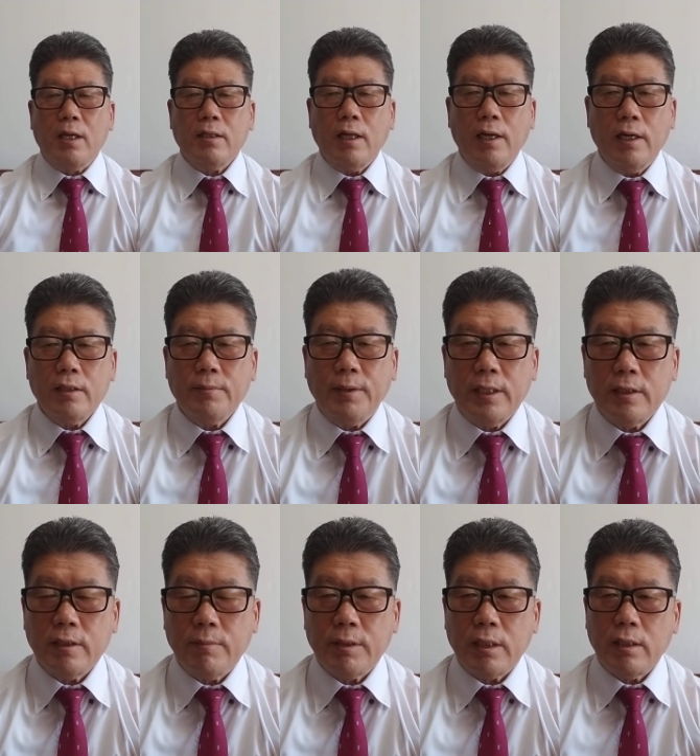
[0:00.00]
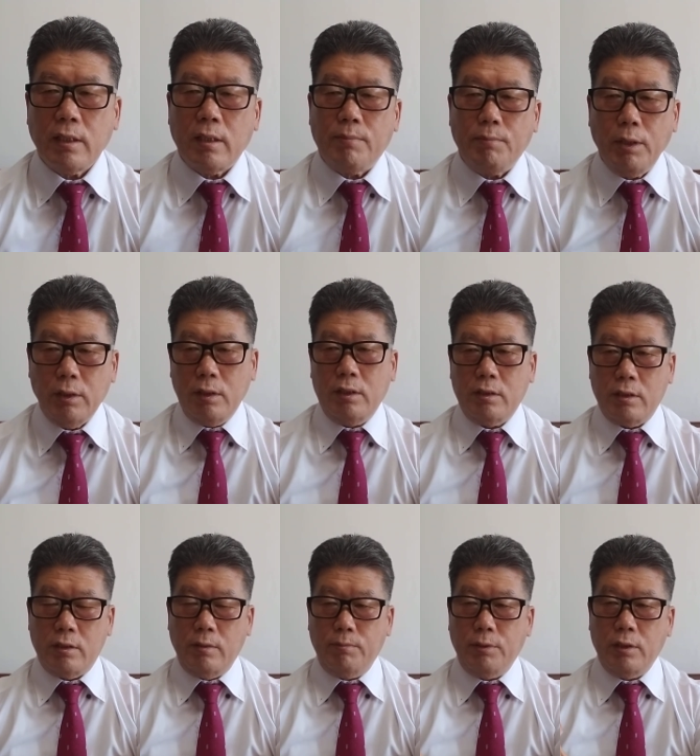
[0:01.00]
direct financial market. Fund is,
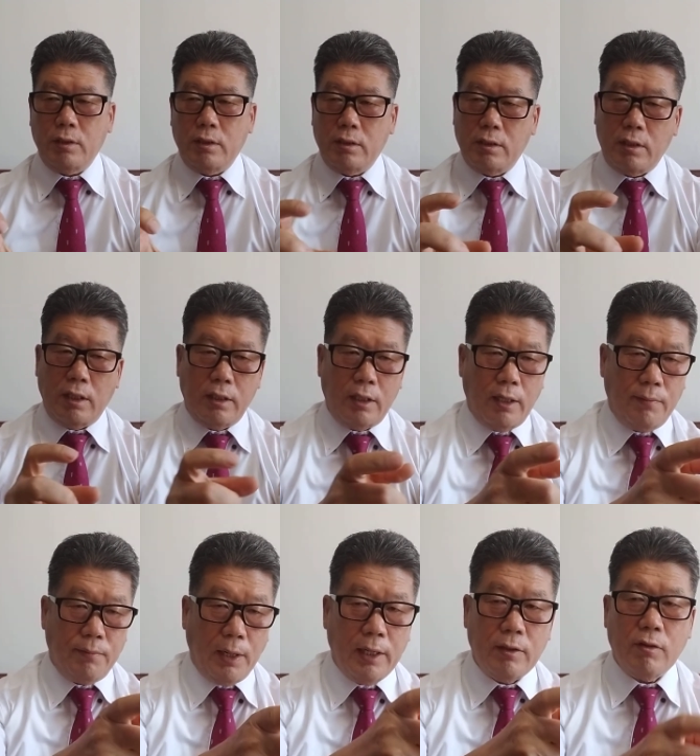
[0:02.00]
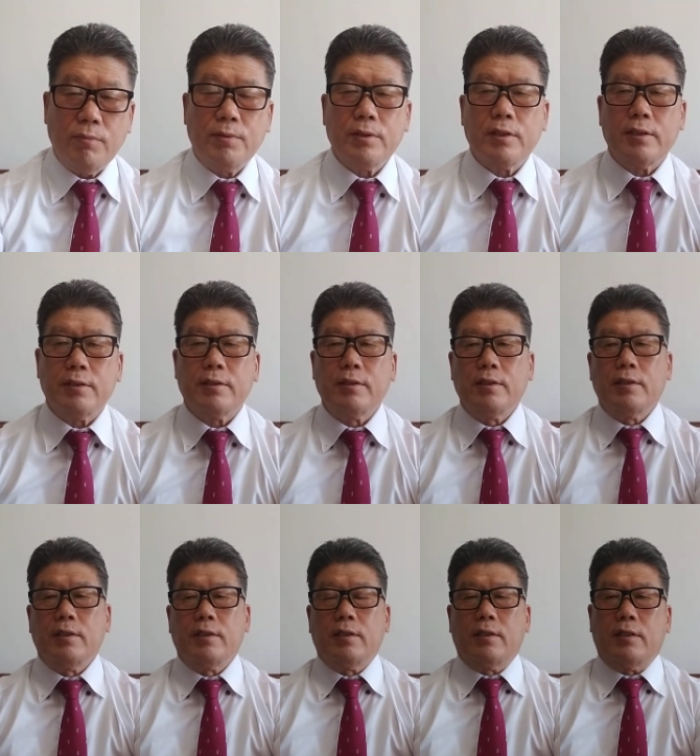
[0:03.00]
some fund is, they can buy up the
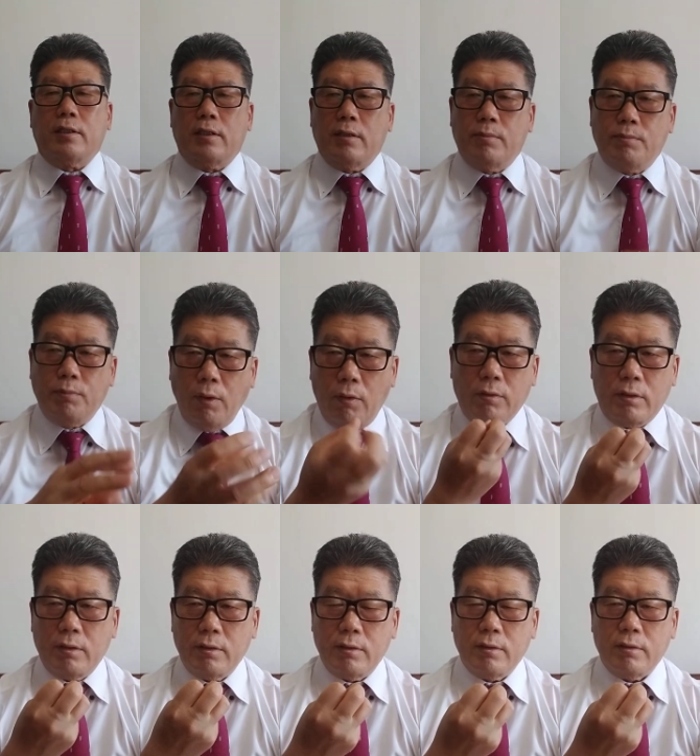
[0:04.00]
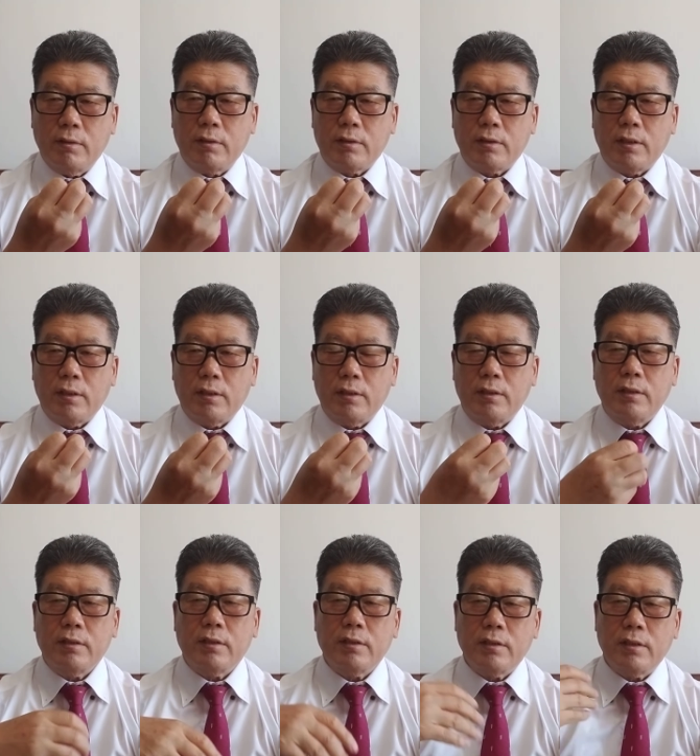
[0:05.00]
bond, you understand?
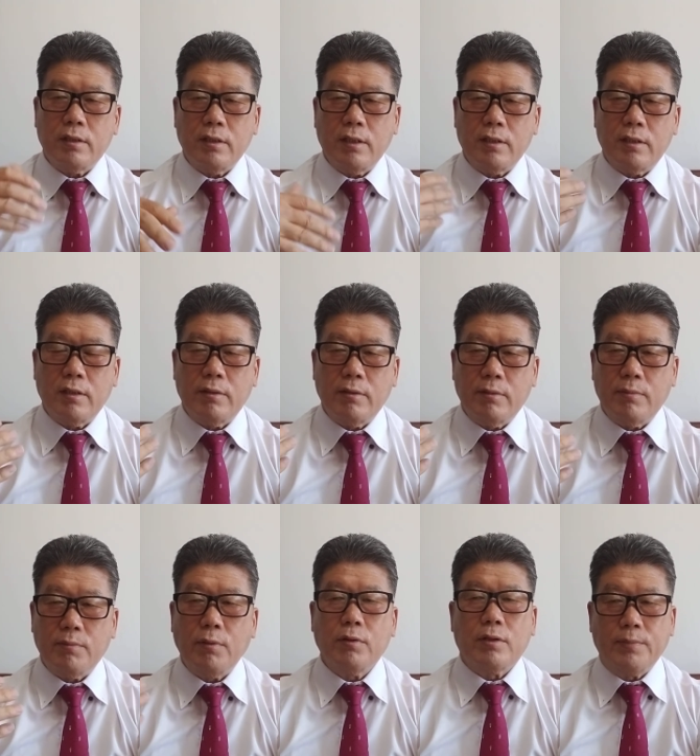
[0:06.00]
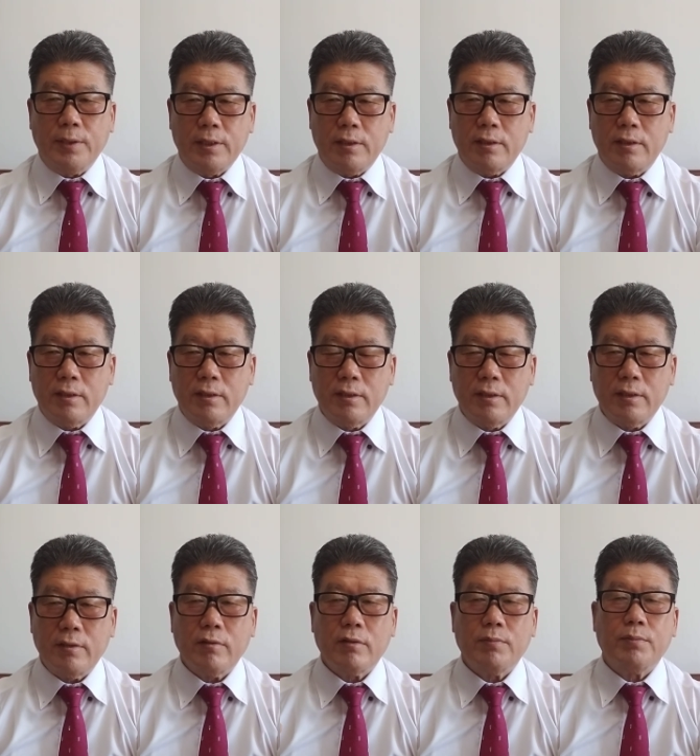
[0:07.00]
This is the bond fund.
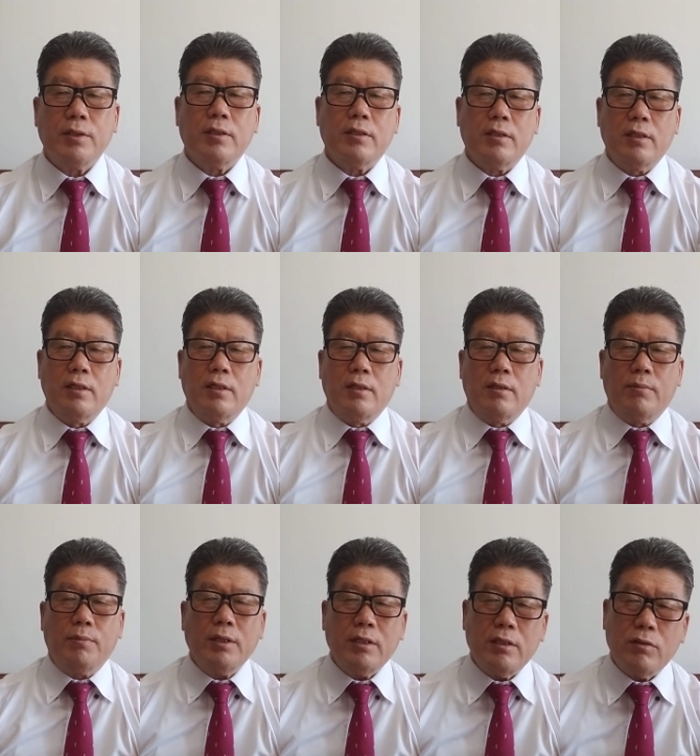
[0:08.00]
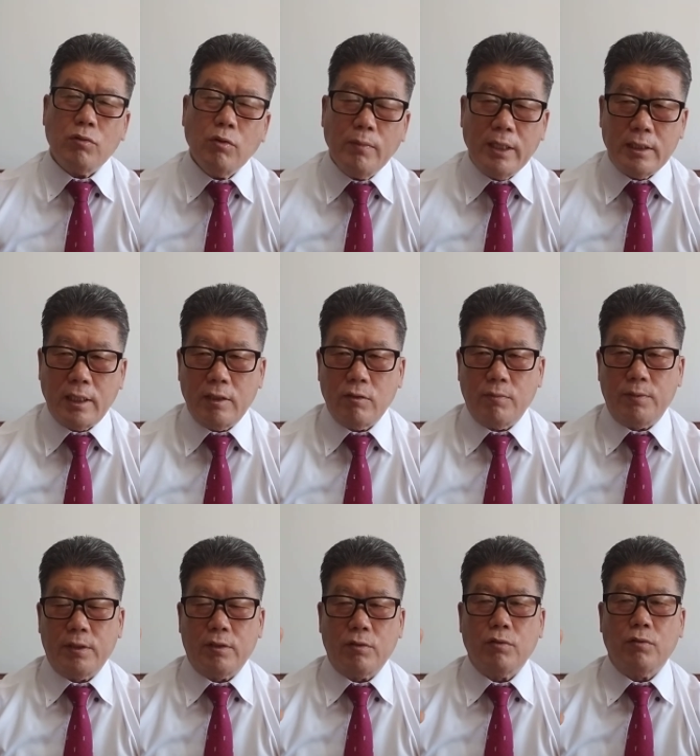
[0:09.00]
Fund is too much kind of
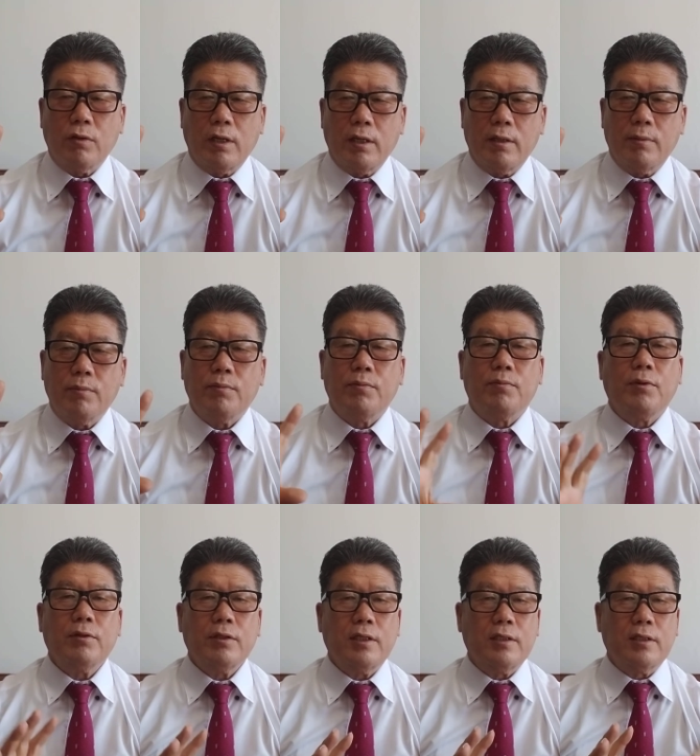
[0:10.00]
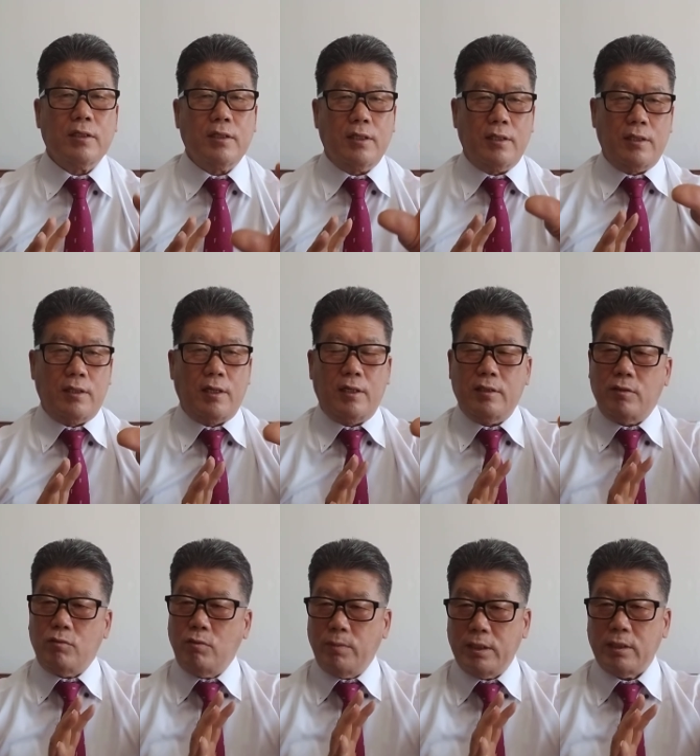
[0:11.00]
fund too. Bond is there is
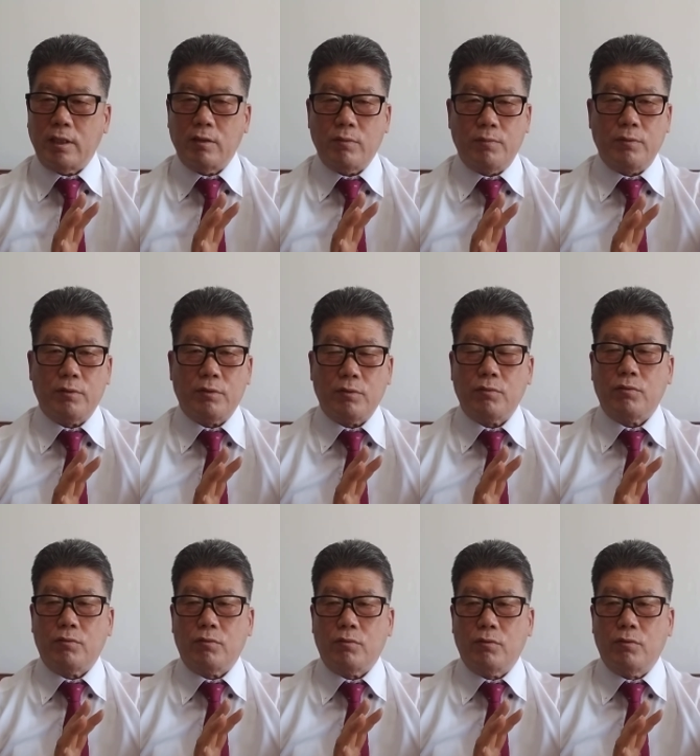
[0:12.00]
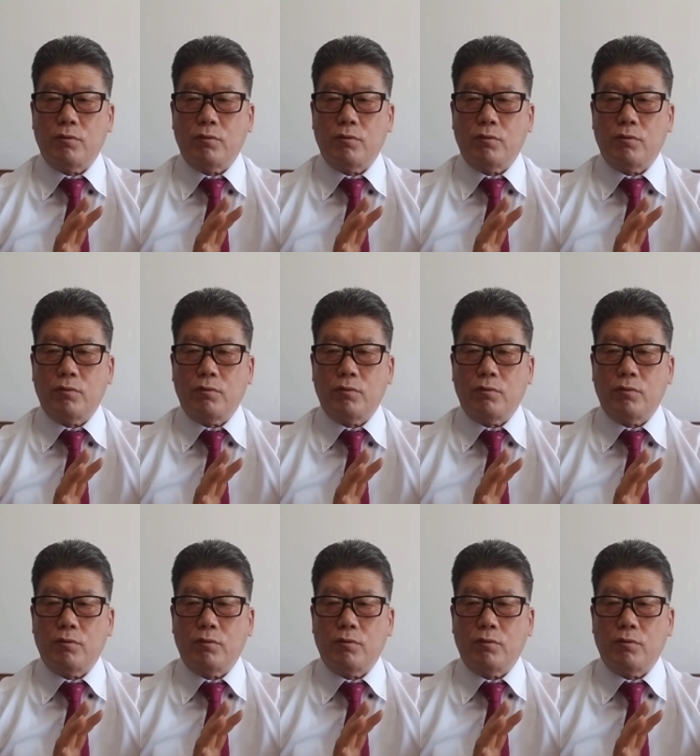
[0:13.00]
too much kind of fund too,